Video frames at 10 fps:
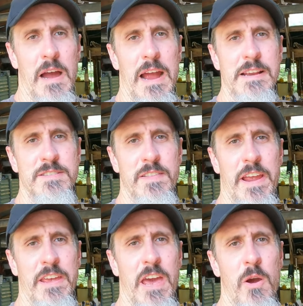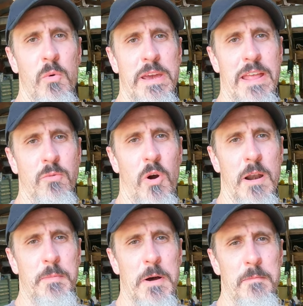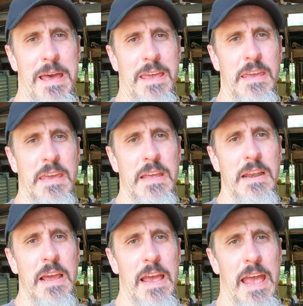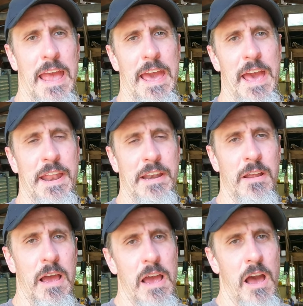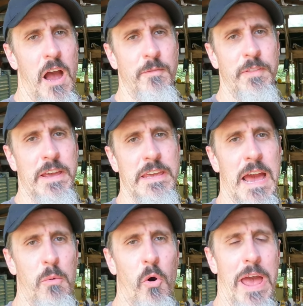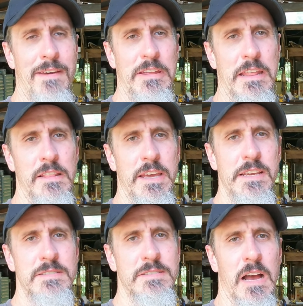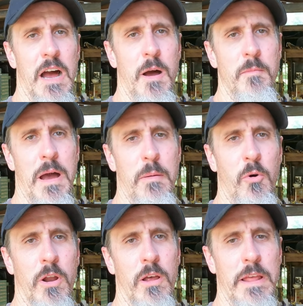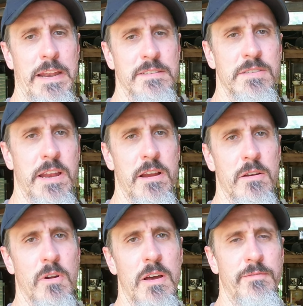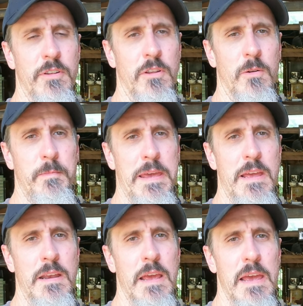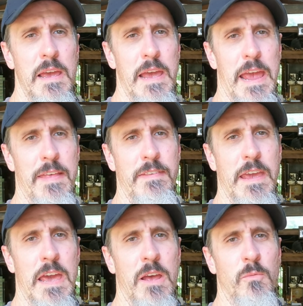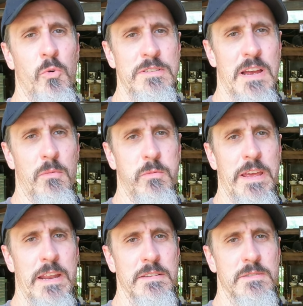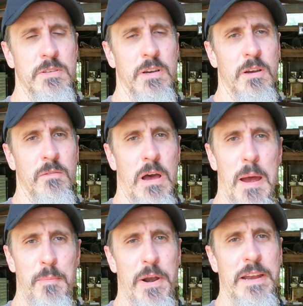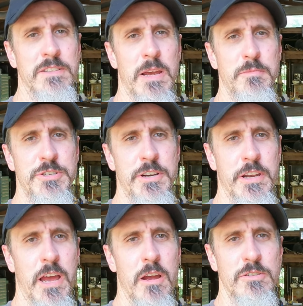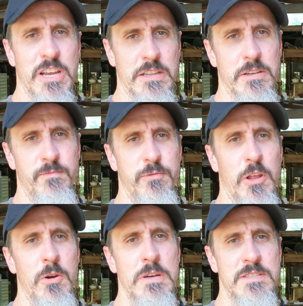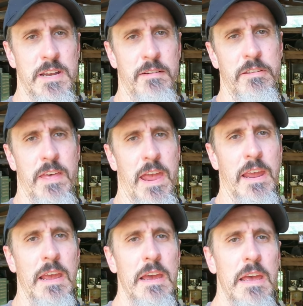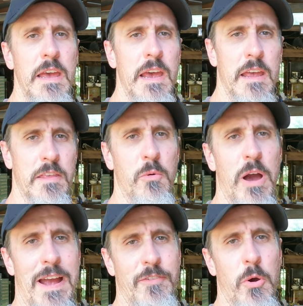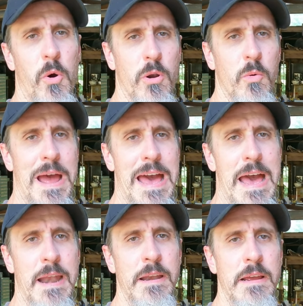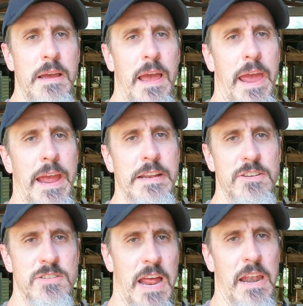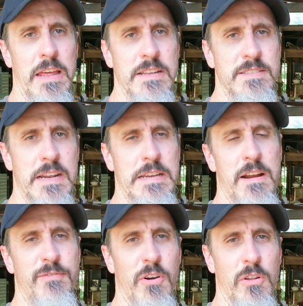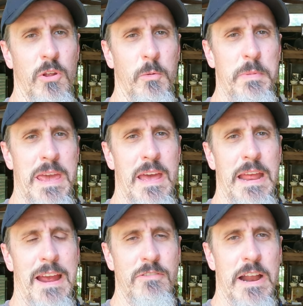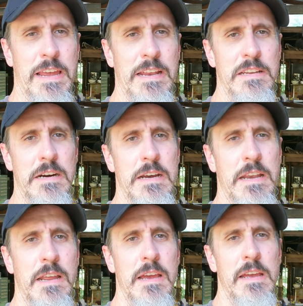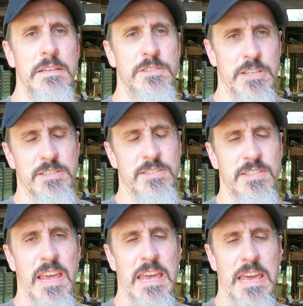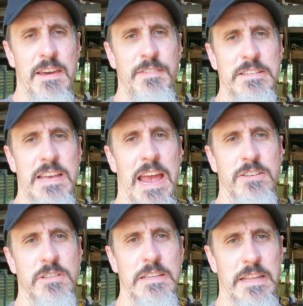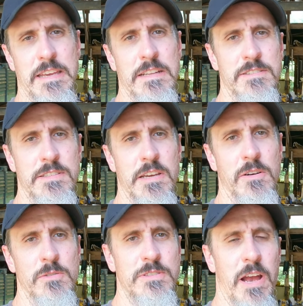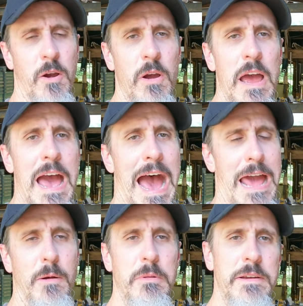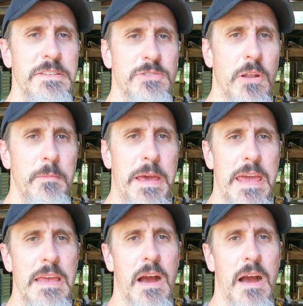All right, so there you go. We got the water pump back in and hopefully I won't have any leaks. Um, I'm gonna let it sit here and run for a little bit. And then once I get it to operating temperature, you know, check the fluids and everything. And then we'll have to go on a ride and just kind of let it sit there for a little bit after I get done just to see if it's actually leaking still. So I don't believe it's going to be.